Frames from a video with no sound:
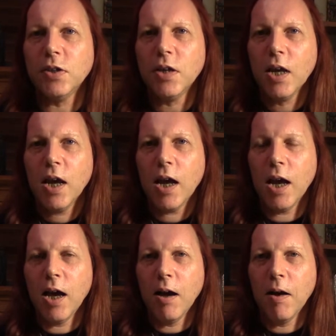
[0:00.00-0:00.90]
And
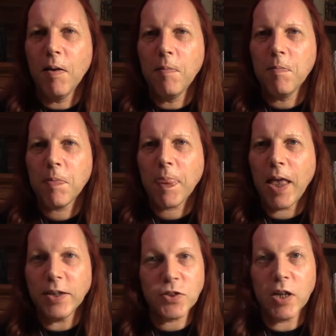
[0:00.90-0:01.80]

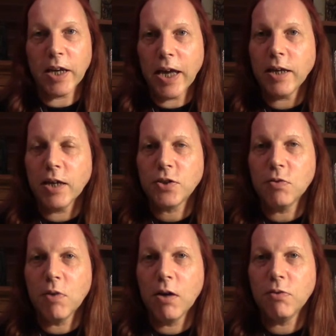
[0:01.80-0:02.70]
as you
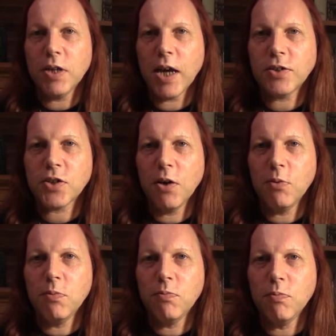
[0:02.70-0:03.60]
know,
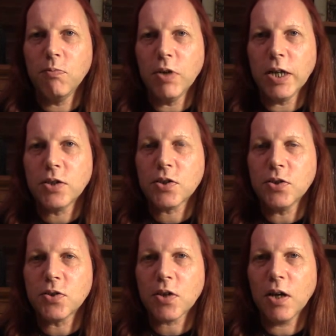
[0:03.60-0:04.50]
Diageo
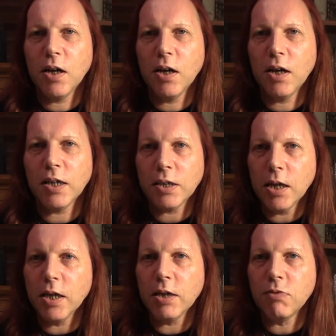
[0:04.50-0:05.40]
releases a
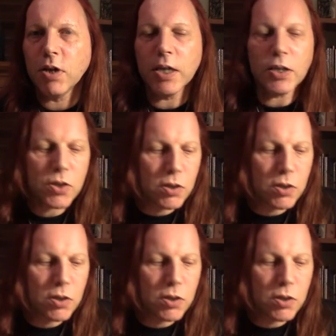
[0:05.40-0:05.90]
yearly release.